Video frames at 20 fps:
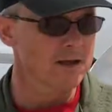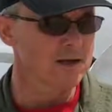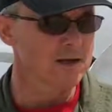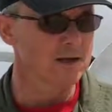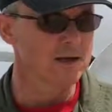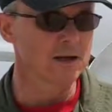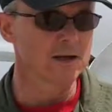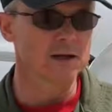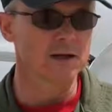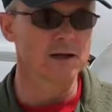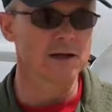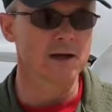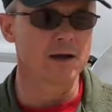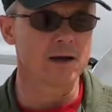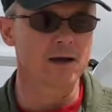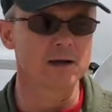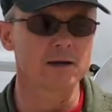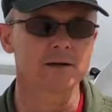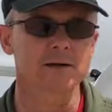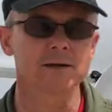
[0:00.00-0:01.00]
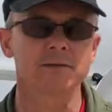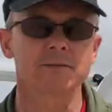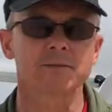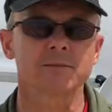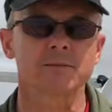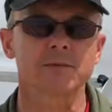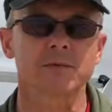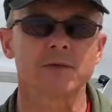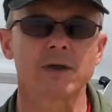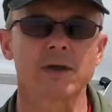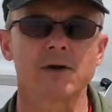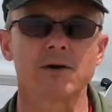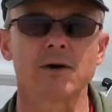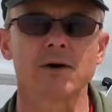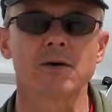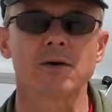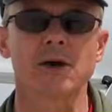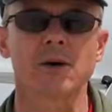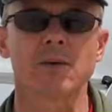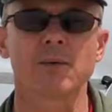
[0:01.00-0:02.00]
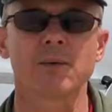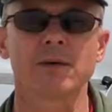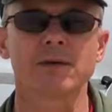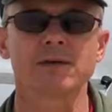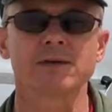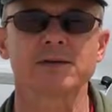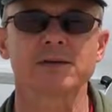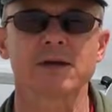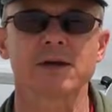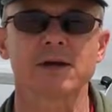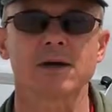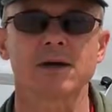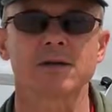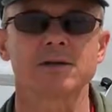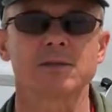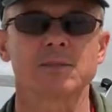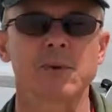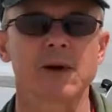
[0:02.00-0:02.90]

And later on I went to